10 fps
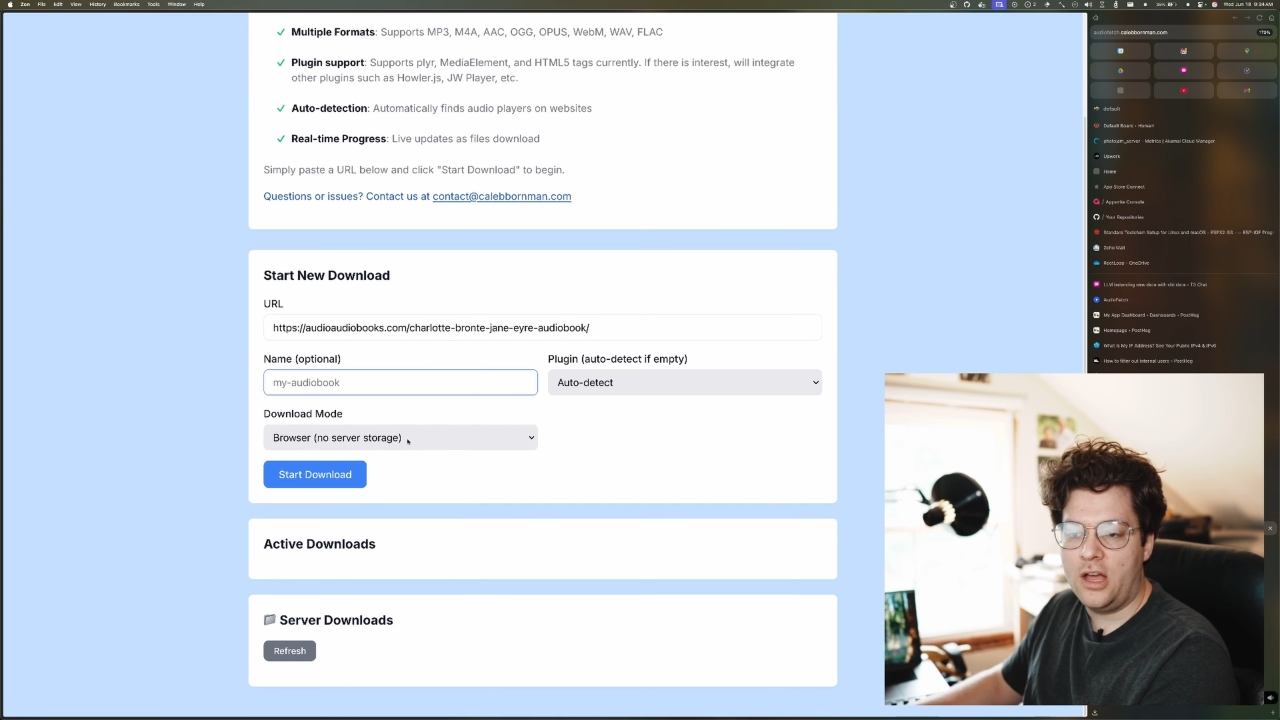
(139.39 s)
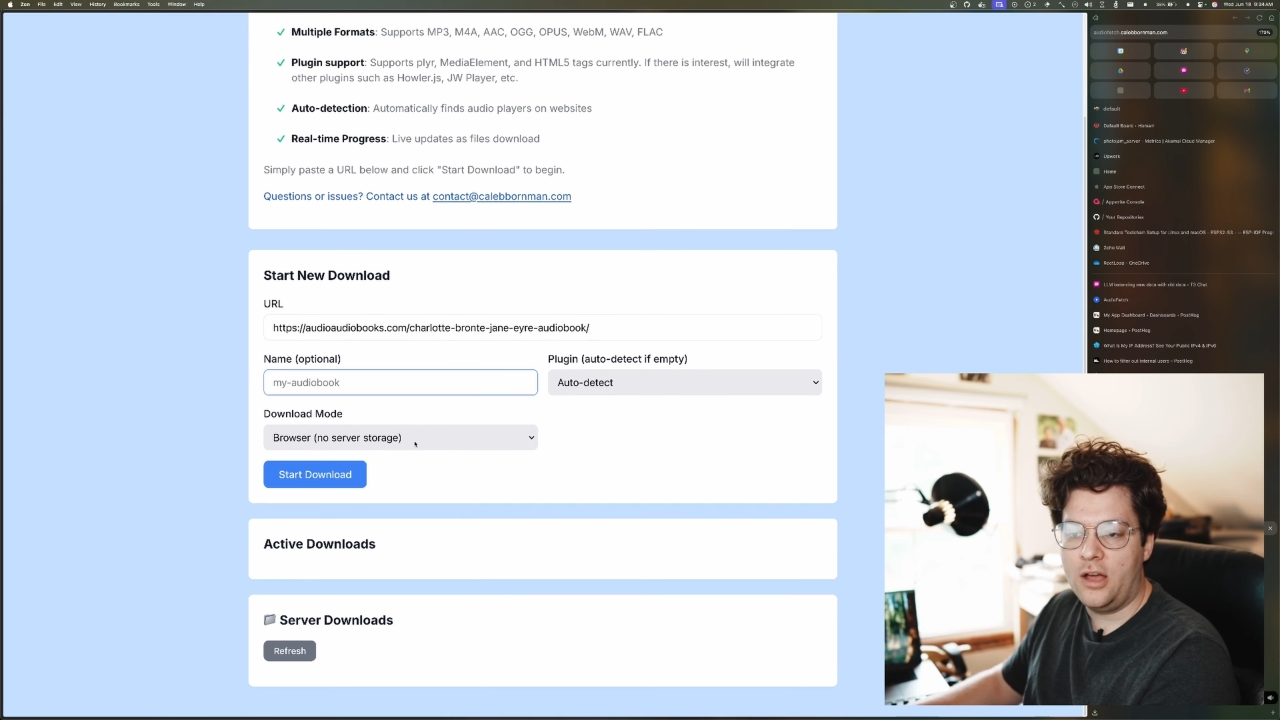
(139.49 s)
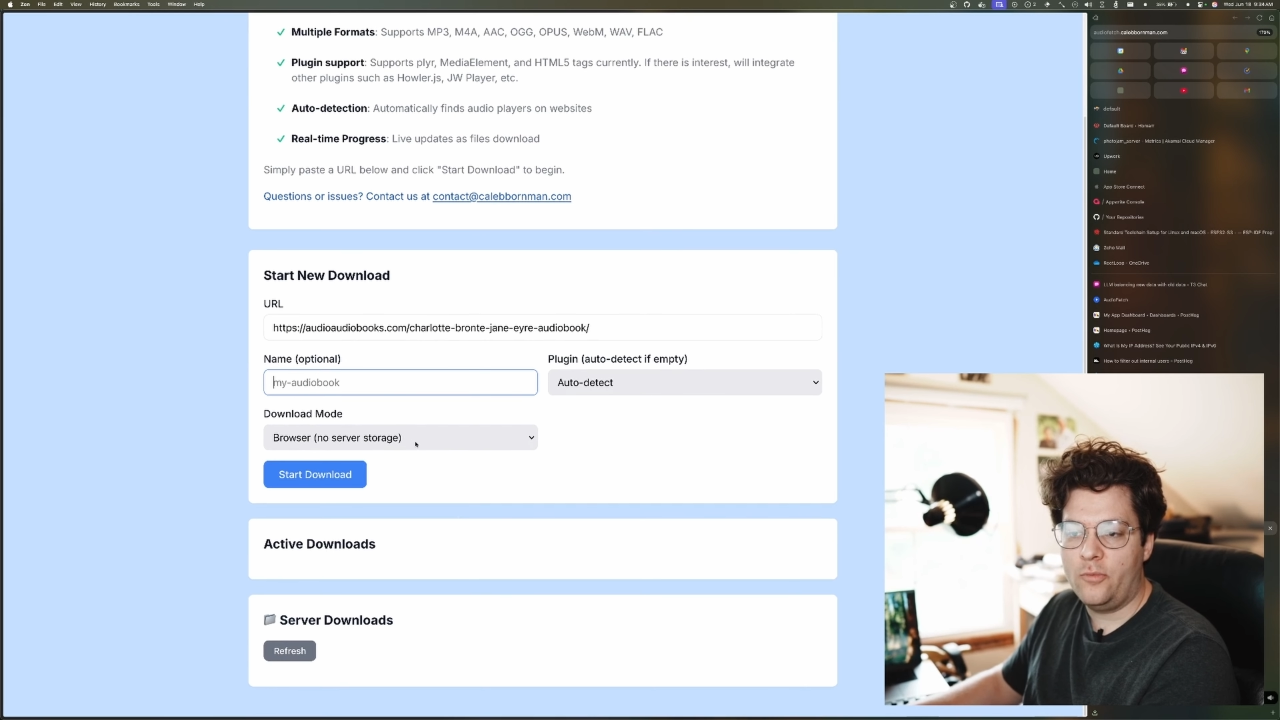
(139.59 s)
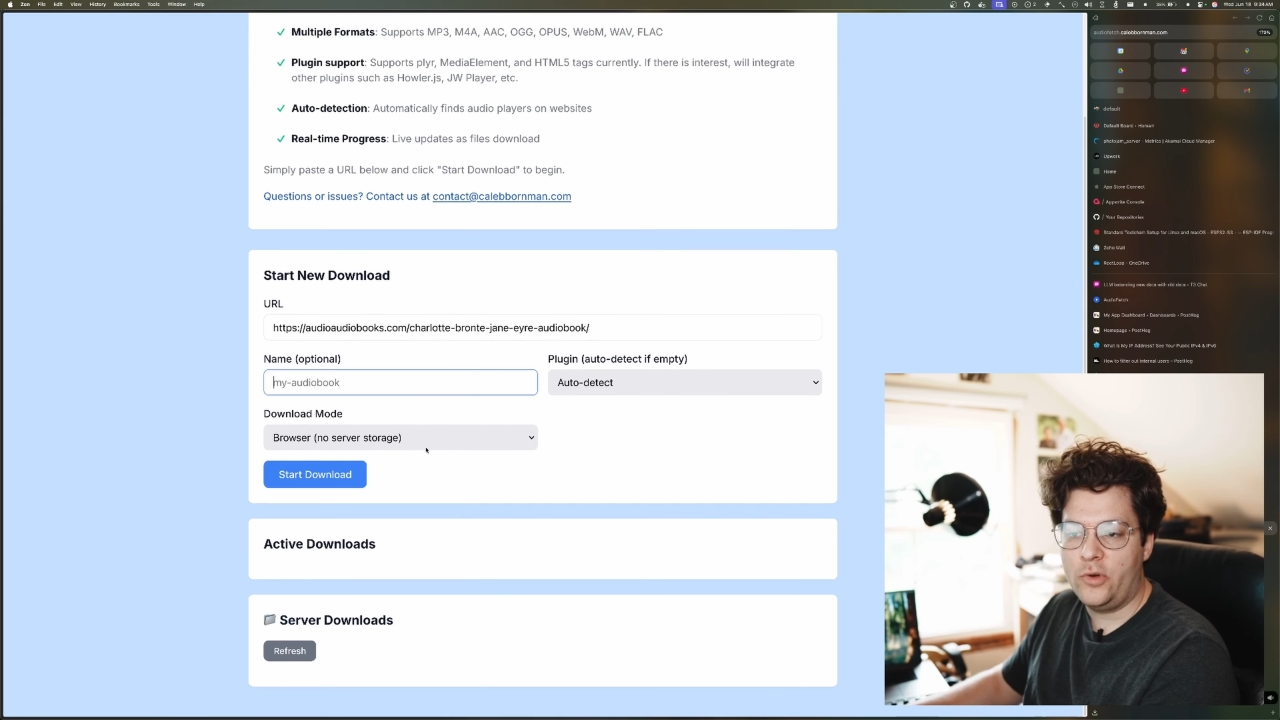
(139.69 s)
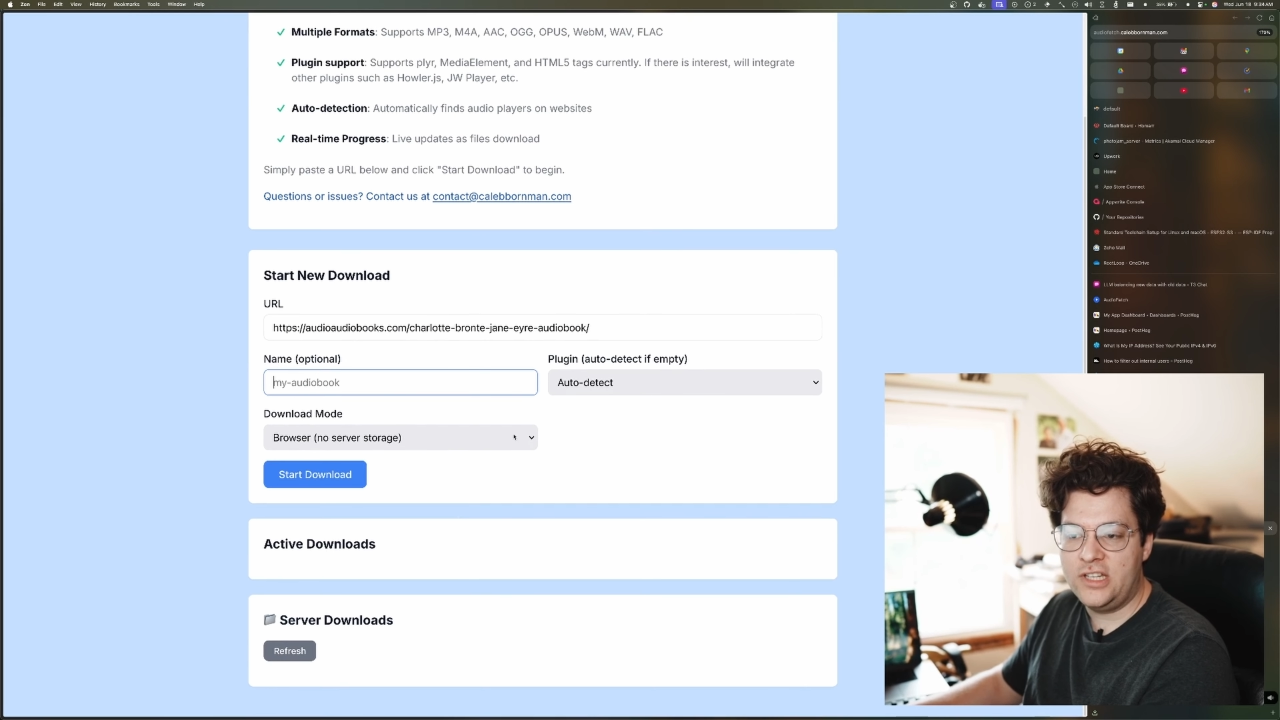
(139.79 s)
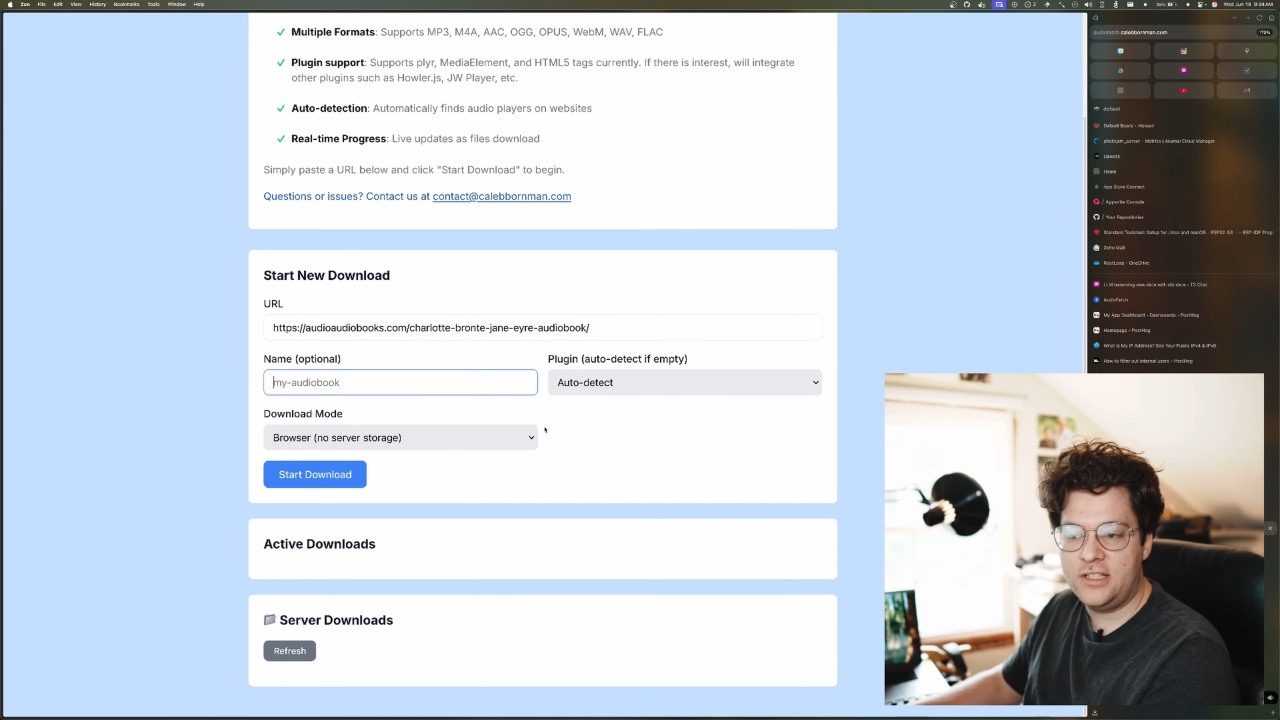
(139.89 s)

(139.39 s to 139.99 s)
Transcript: we didn't